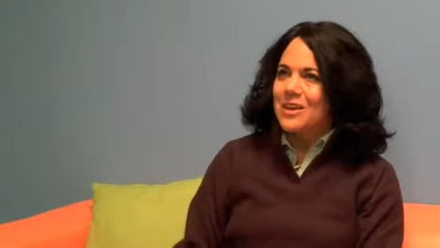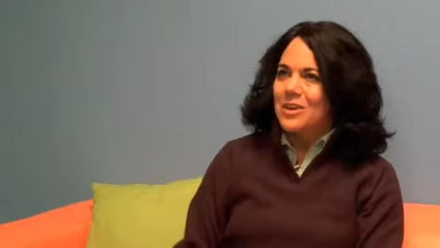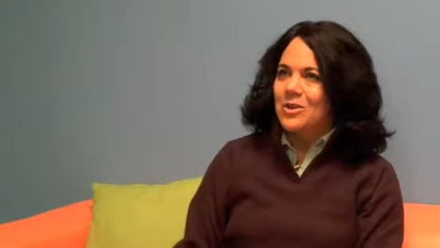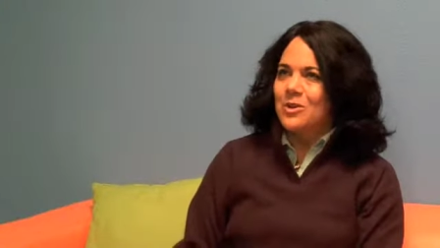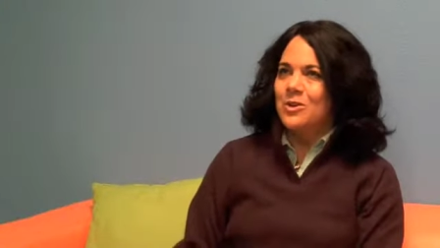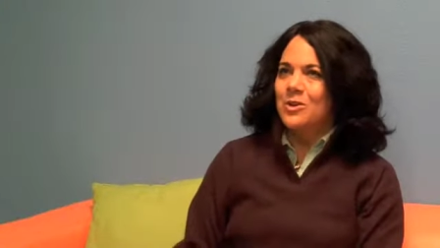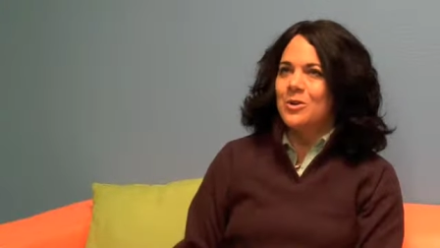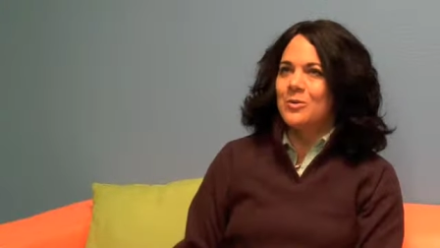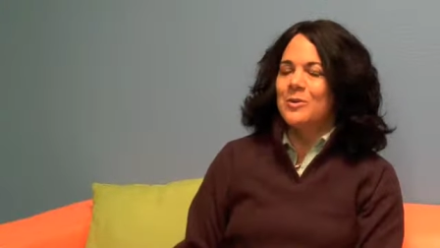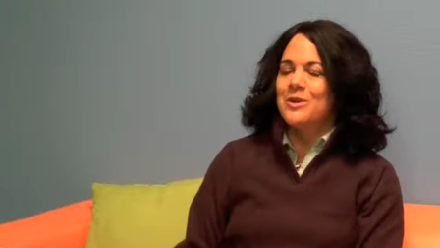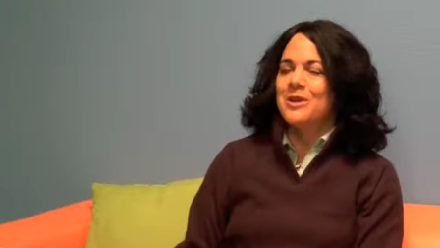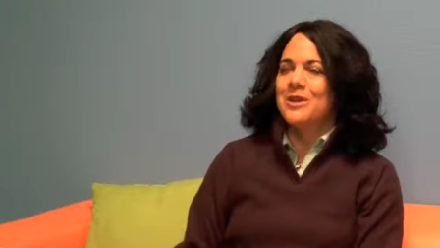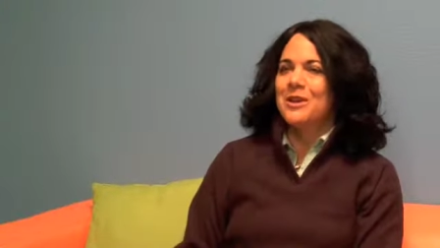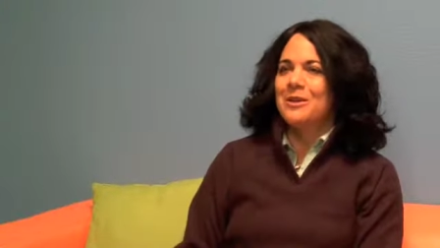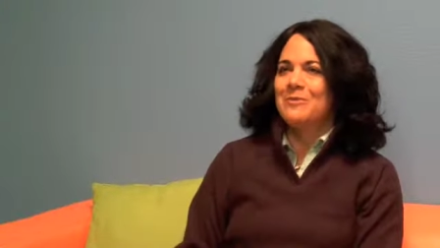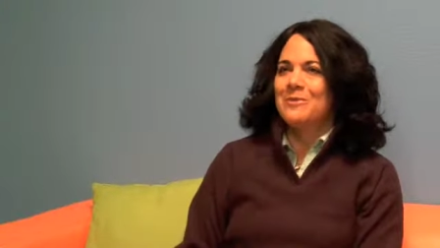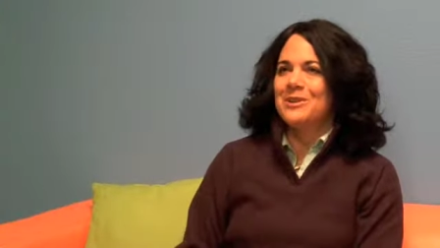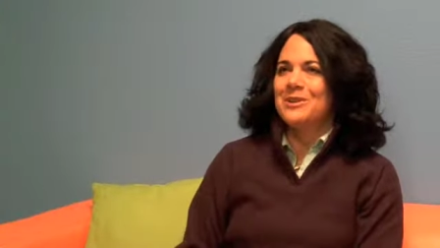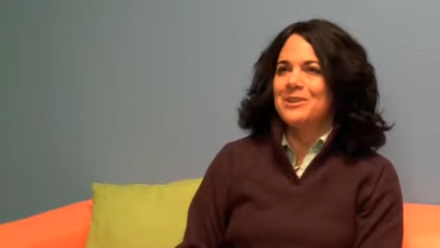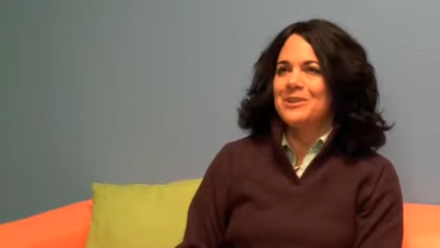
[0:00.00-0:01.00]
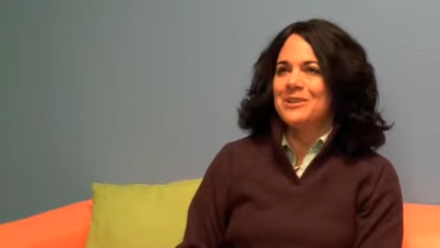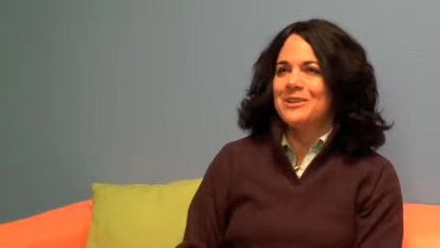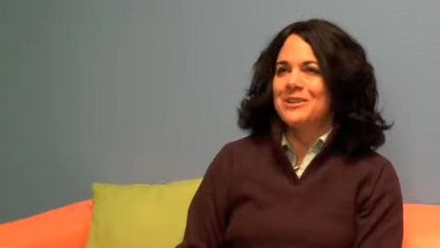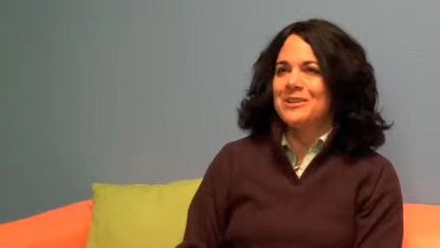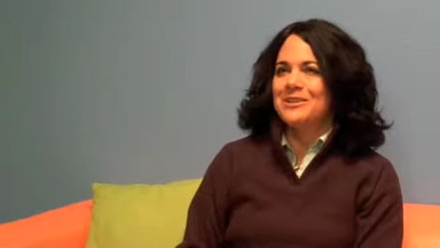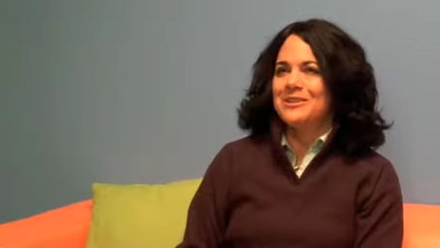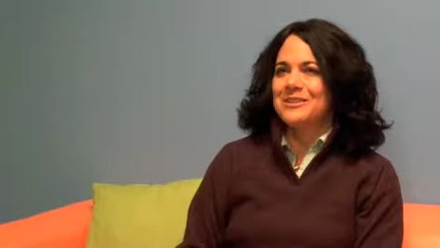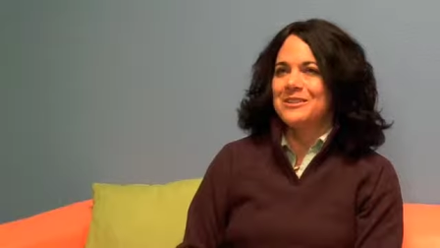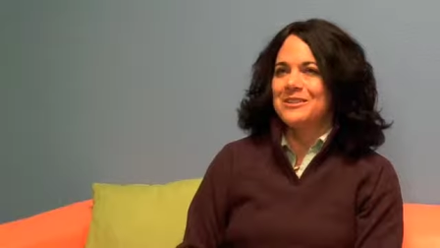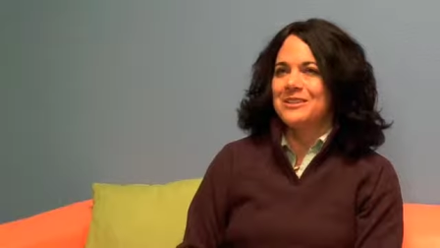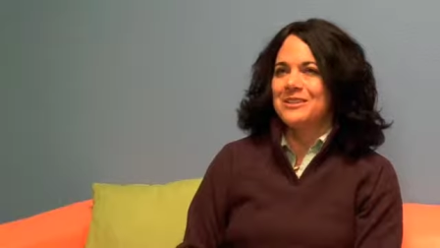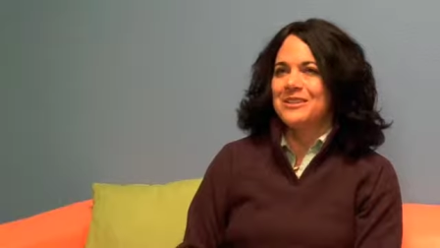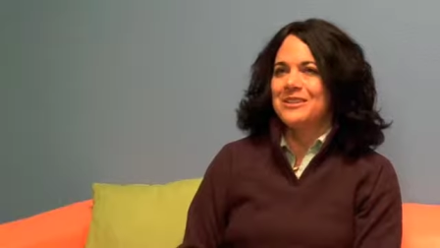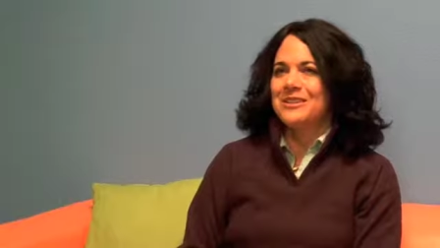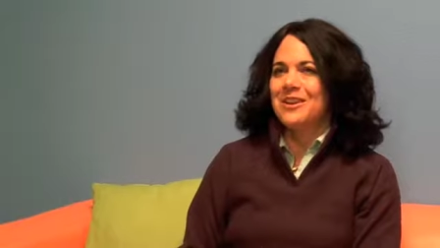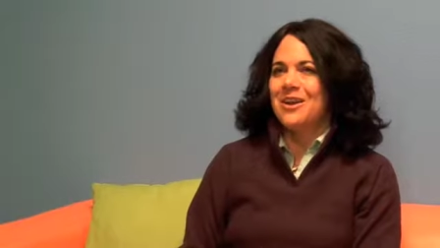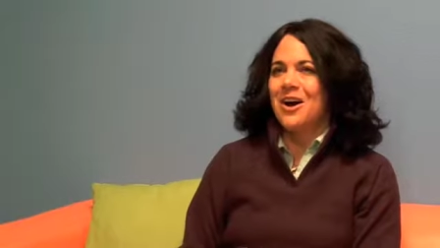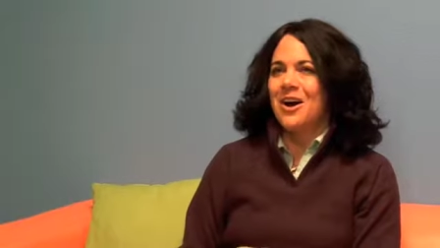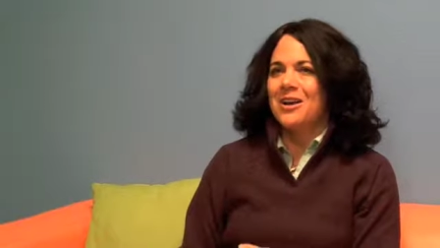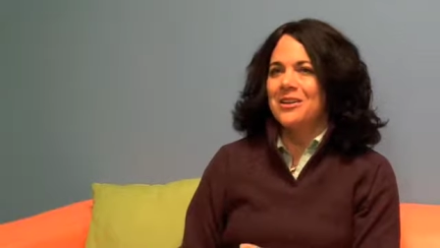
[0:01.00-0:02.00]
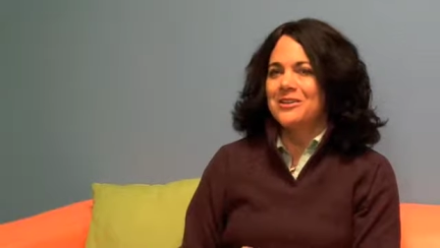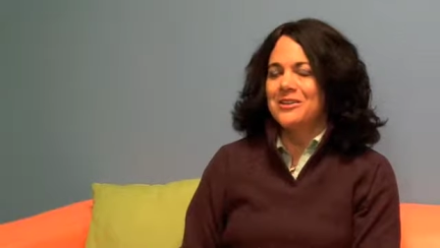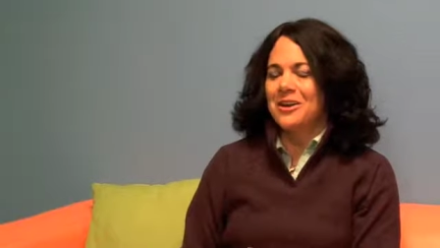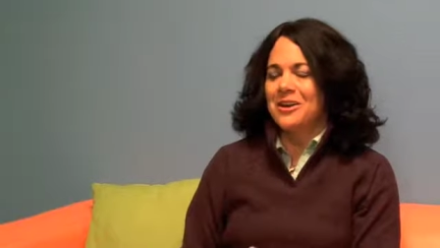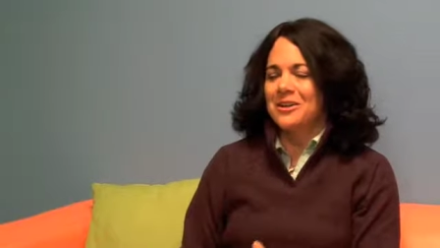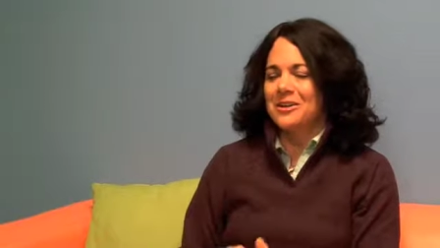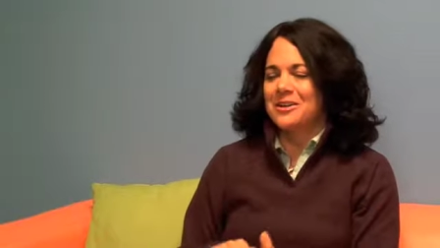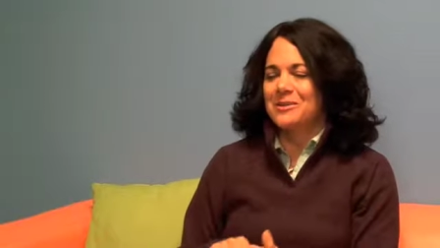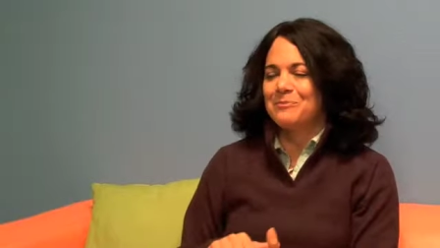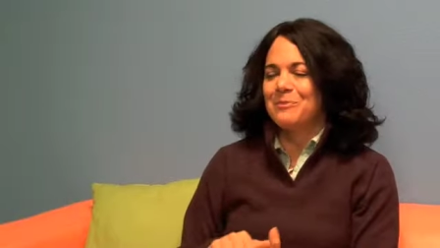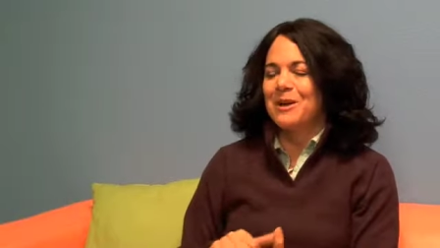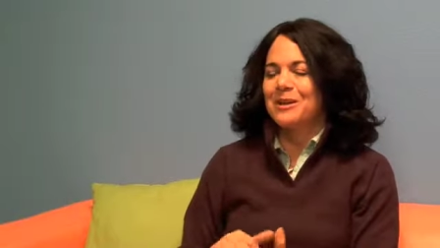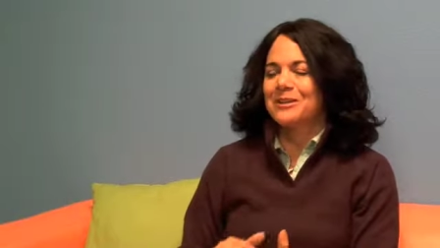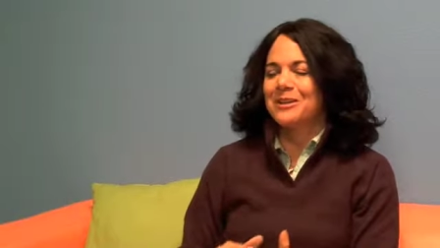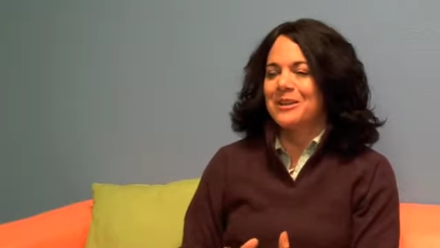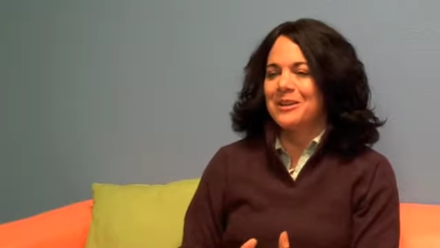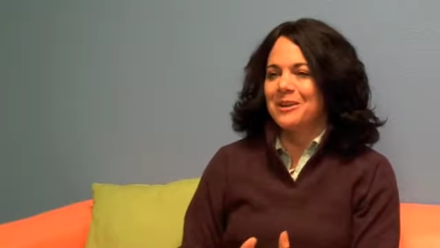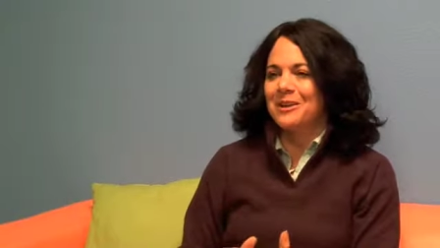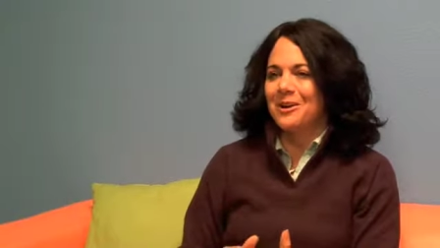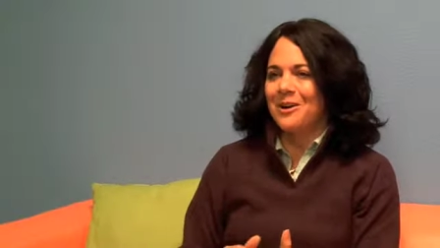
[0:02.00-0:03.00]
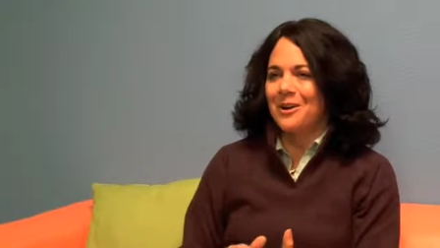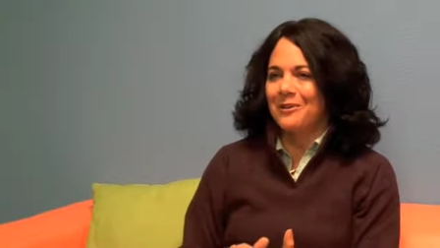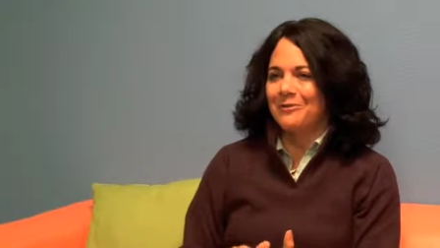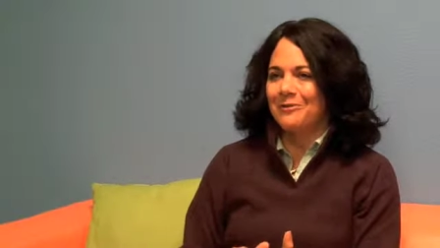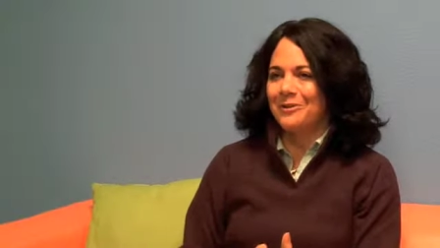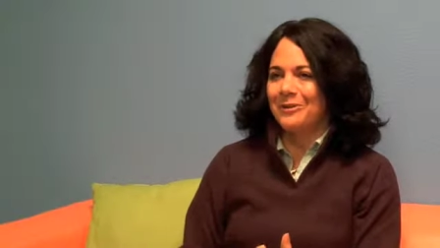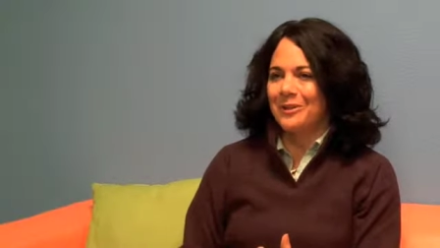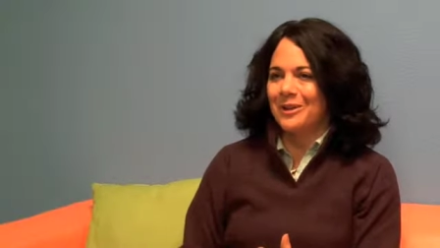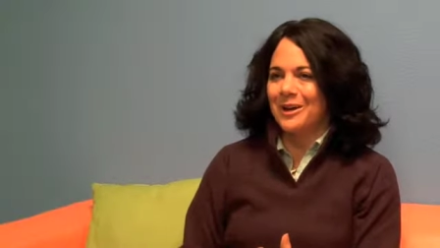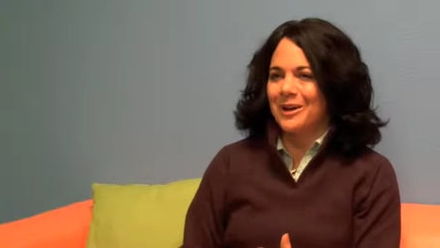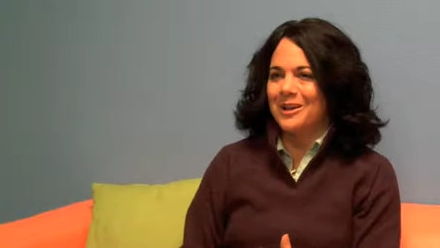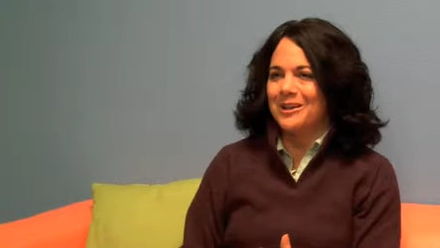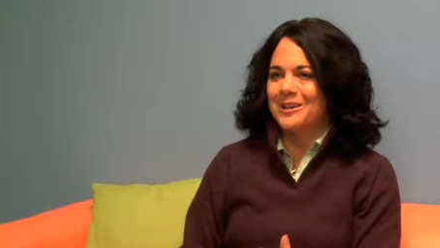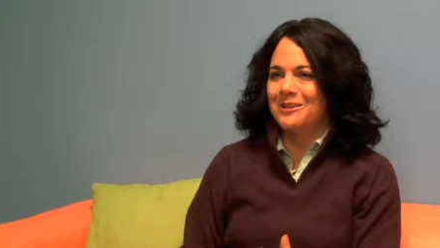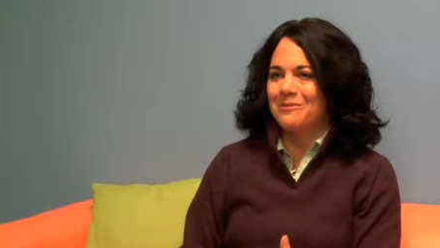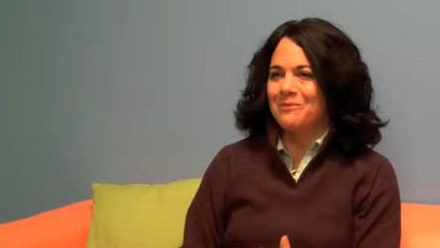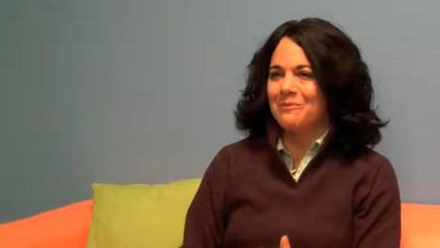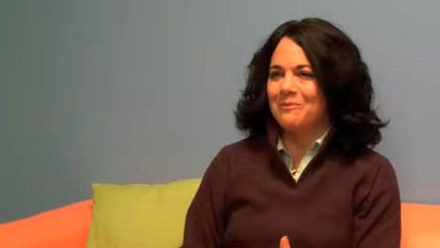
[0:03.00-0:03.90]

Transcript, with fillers: you know, we came into this not, not expecting an awful lot,